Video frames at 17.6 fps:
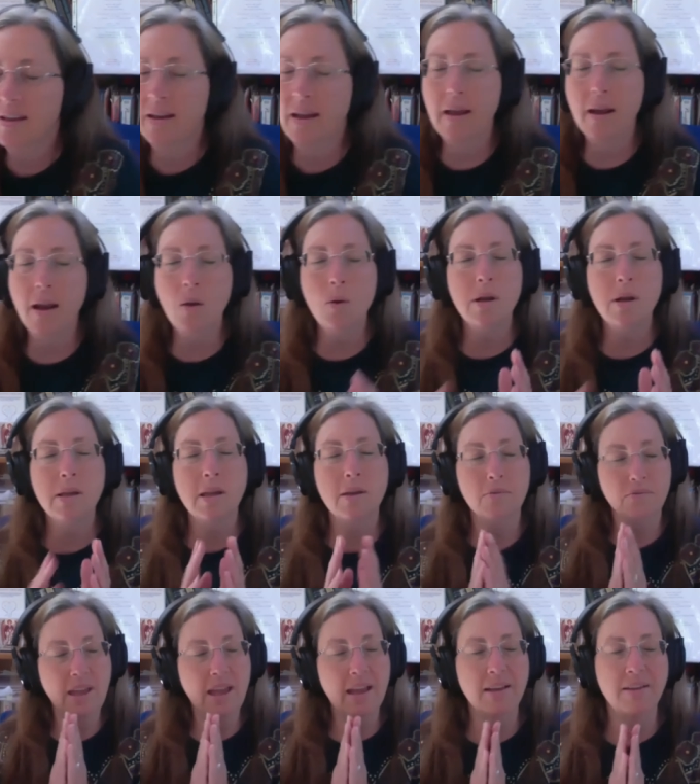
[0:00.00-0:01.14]
And I want to give
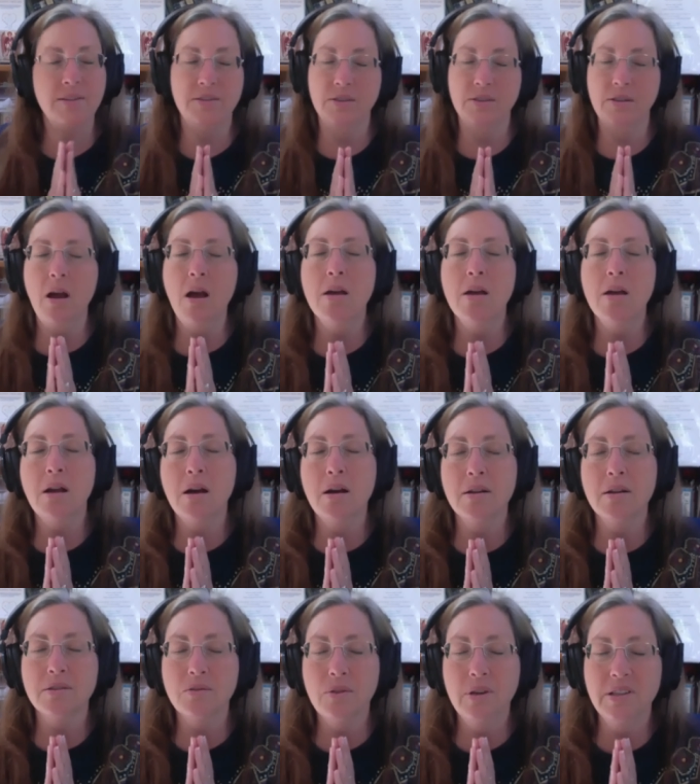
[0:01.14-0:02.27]
thanks to God,
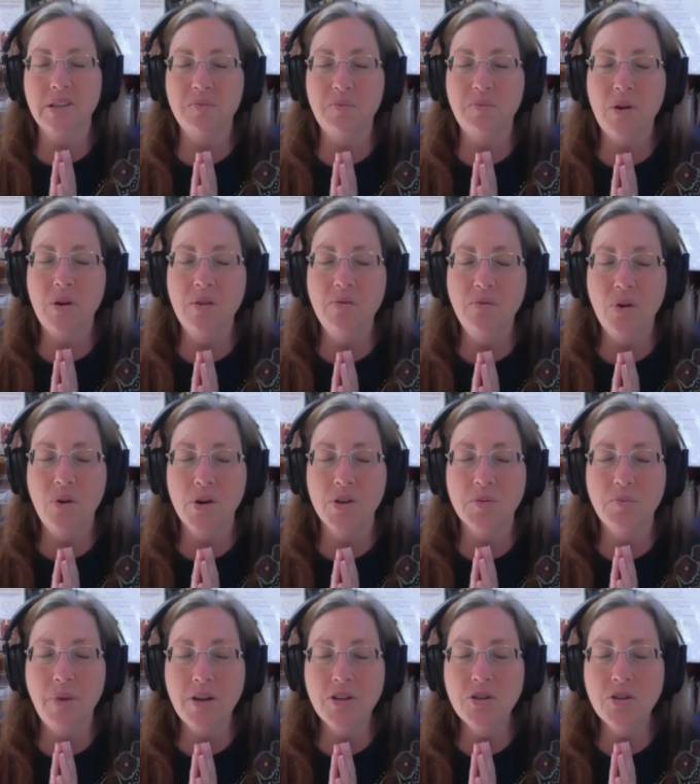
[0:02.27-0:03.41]
Goddess, Great Spirit, for our
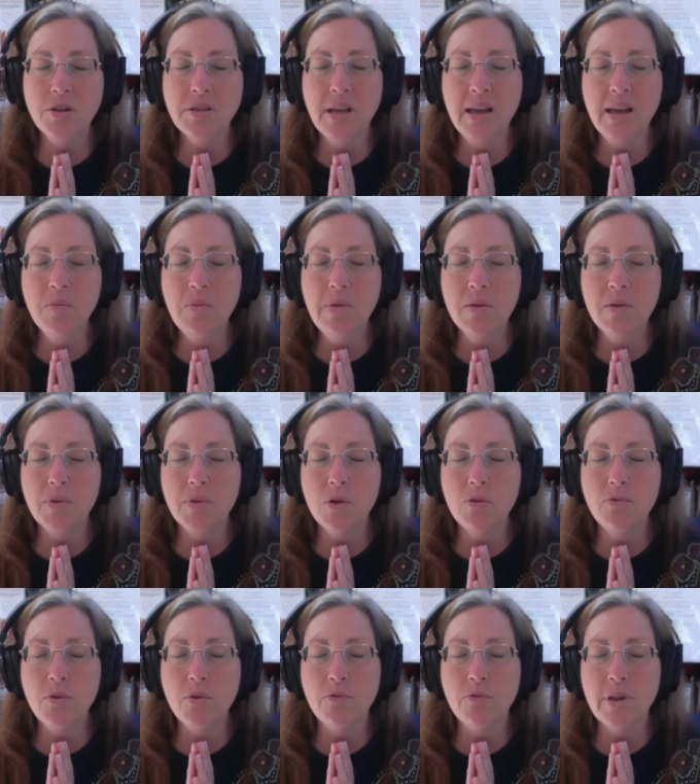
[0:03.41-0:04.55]
special time. We had a
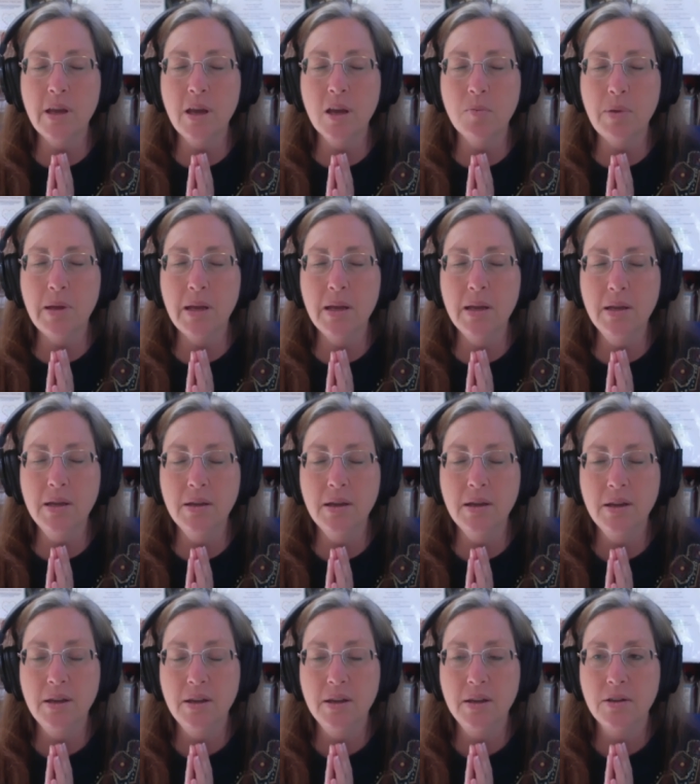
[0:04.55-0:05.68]
beautiful VIP
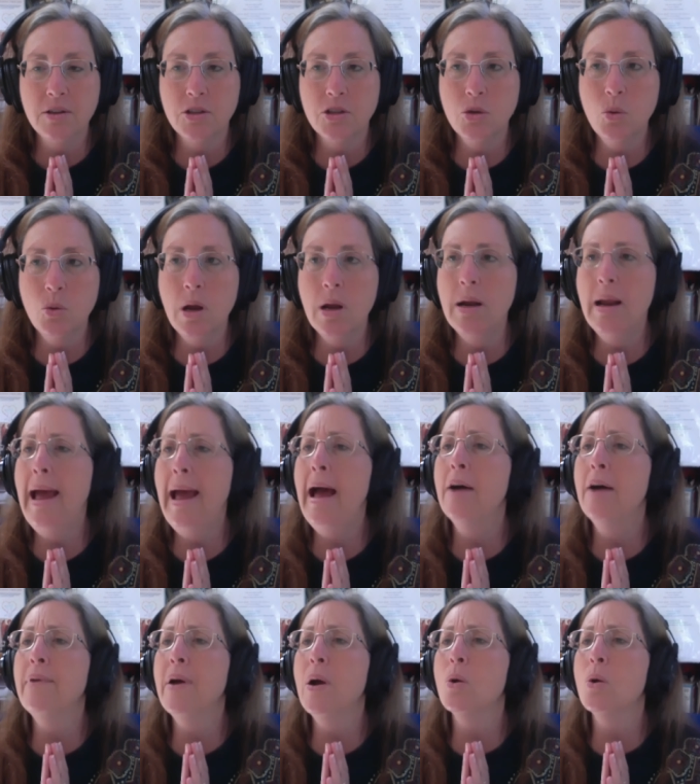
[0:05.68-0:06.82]

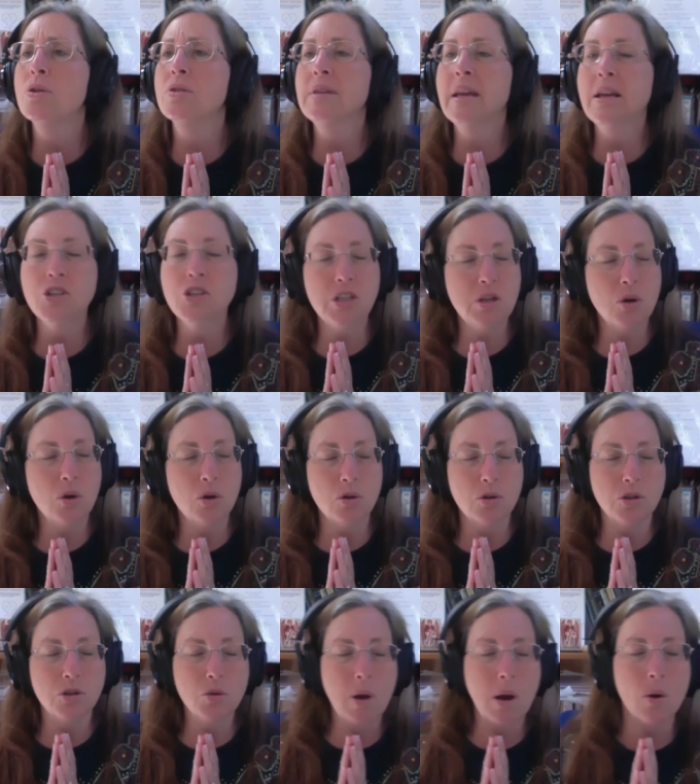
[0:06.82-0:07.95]
2.5-hour session or
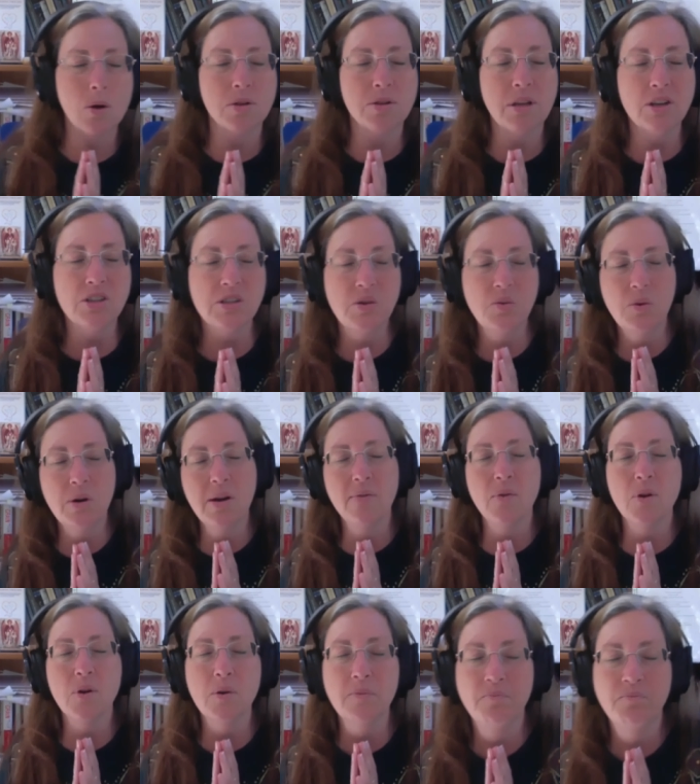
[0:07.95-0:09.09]
2-hour session or
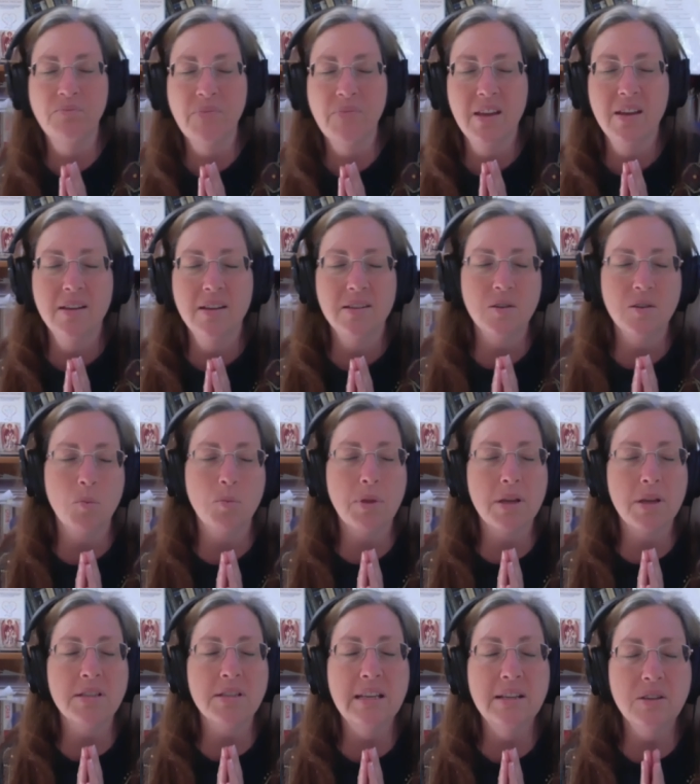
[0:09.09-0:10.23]
whatever. So
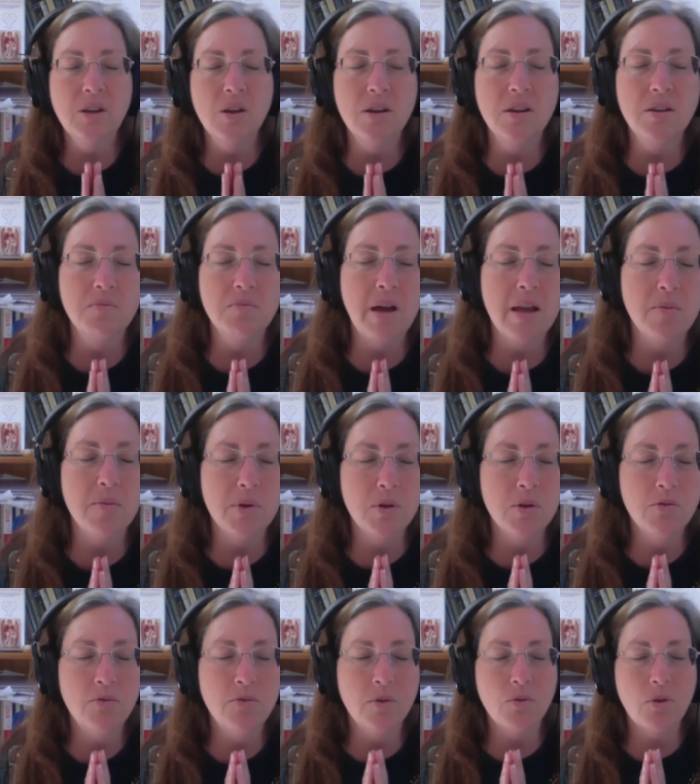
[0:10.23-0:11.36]
blessings on my
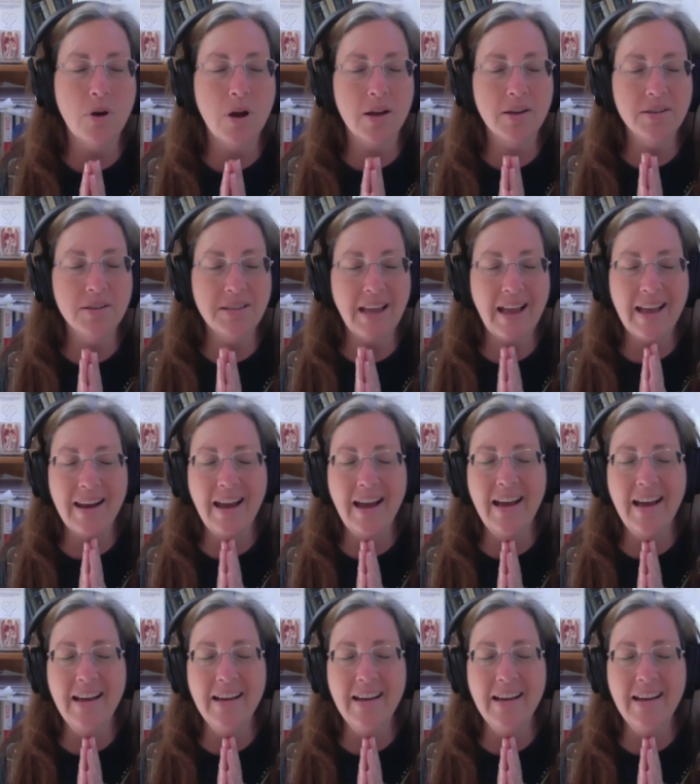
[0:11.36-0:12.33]
beautiful Roxanna,